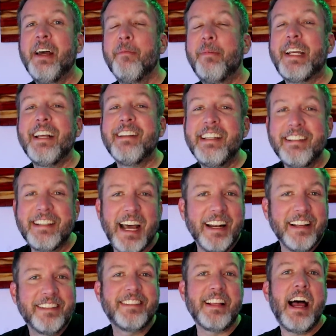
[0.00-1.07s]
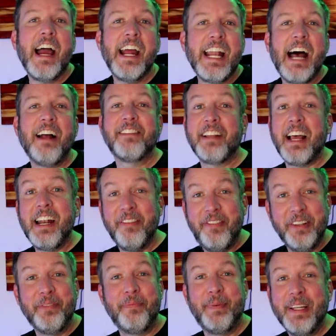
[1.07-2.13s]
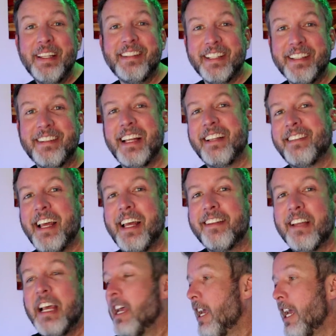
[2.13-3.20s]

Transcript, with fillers: because he's got a sign outside of his business that says,